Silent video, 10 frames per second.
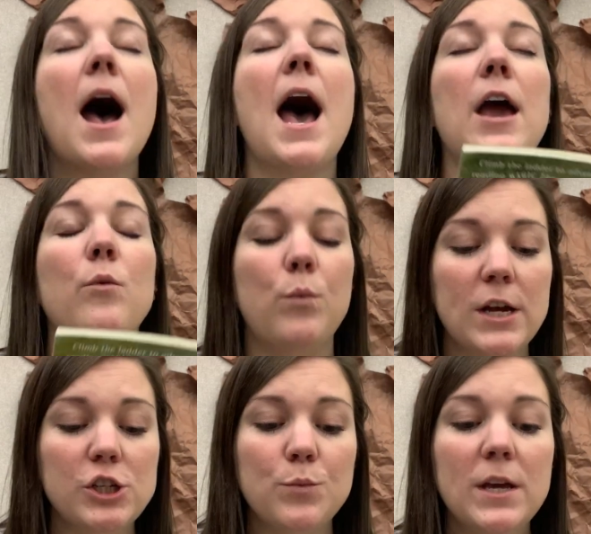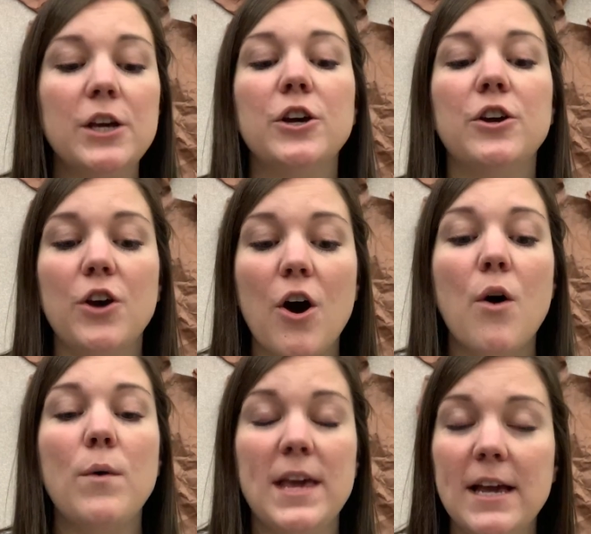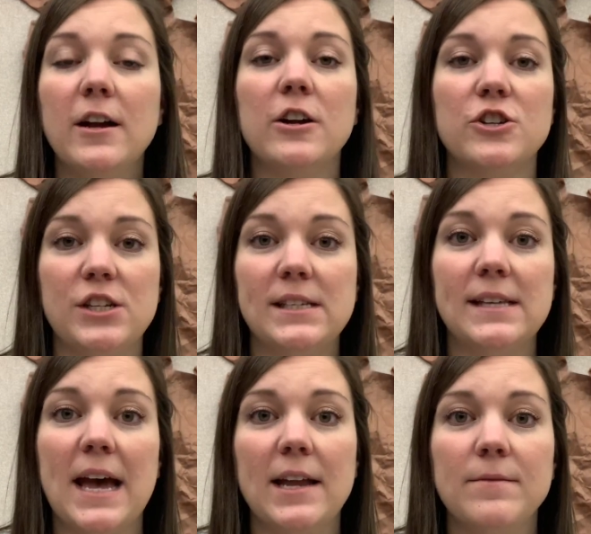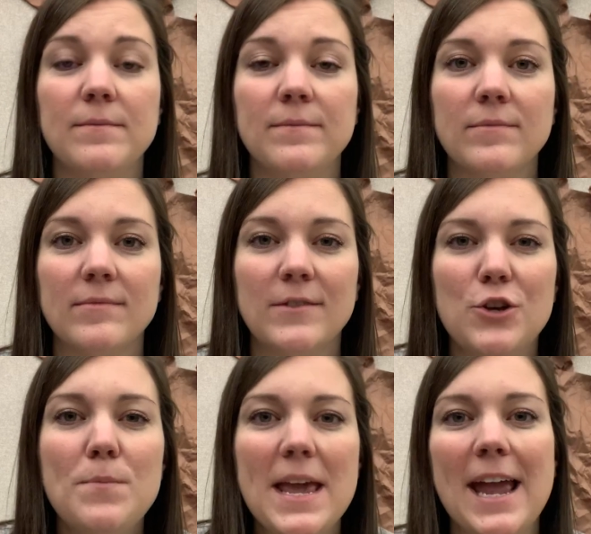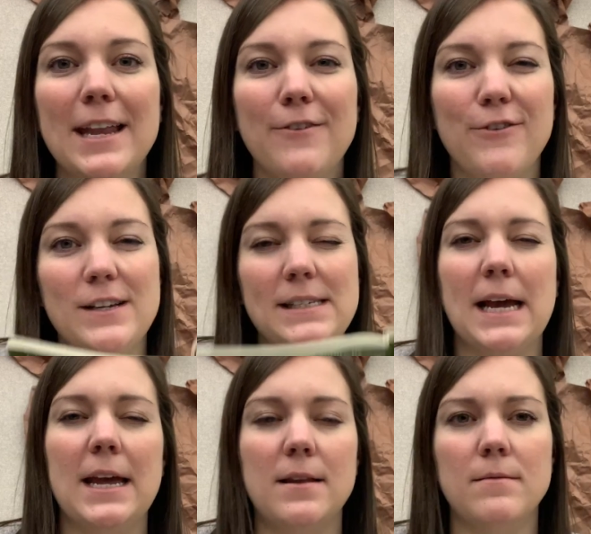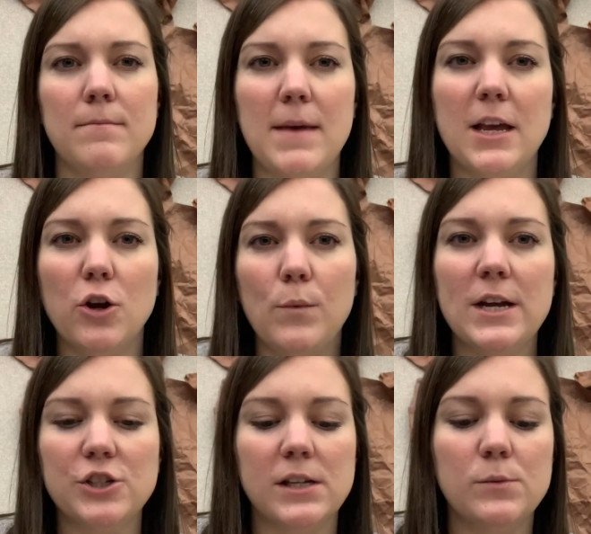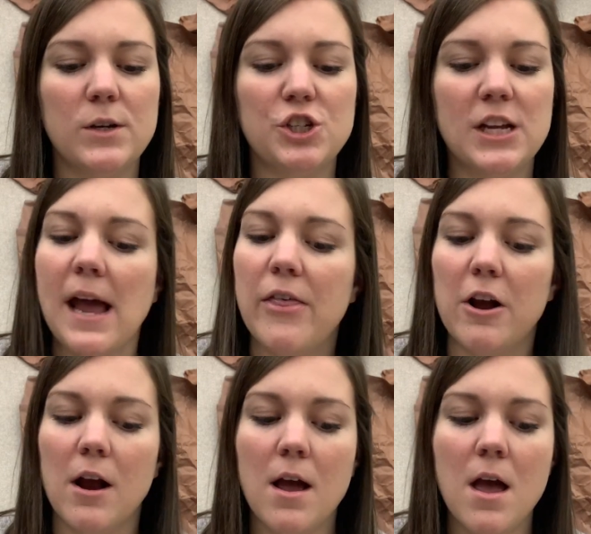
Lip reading: I wish we could go here, she said. You be Annie for a second. Make your wish. Let's wish together.